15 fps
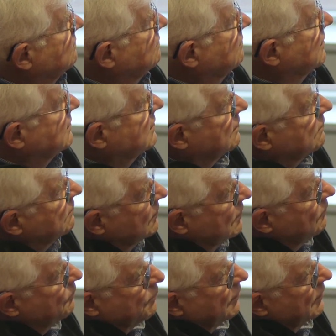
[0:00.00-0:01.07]
where there were
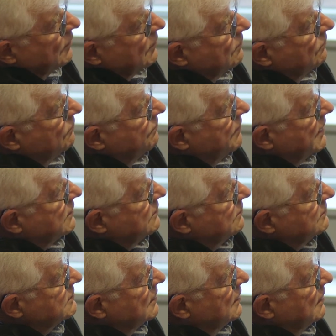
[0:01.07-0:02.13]
no political
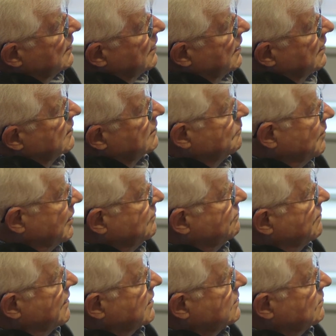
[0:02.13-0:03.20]
factors, and the main
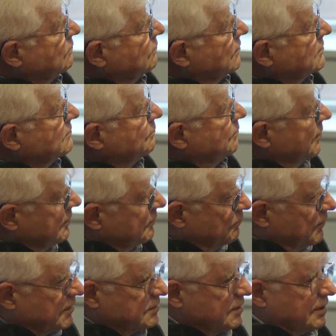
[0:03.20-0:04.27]
factor was
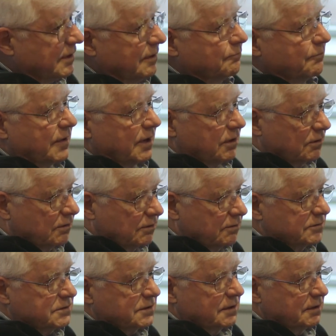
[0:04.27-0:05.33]
basically
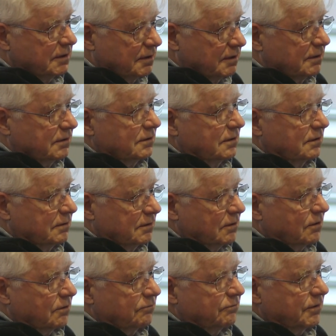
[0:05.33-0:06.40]
biology
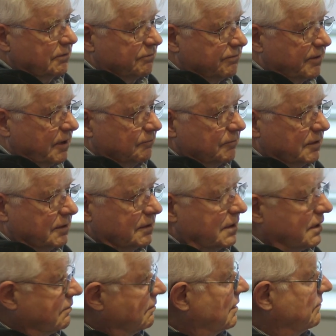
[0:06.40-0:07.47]
of a famine.
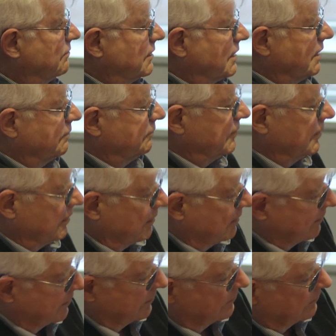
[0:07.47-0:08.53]
I don't have time
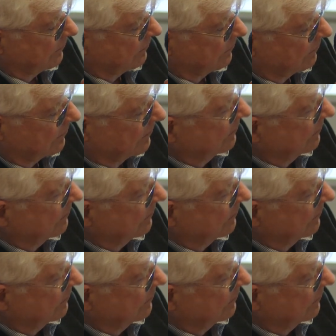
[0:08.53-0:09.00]
to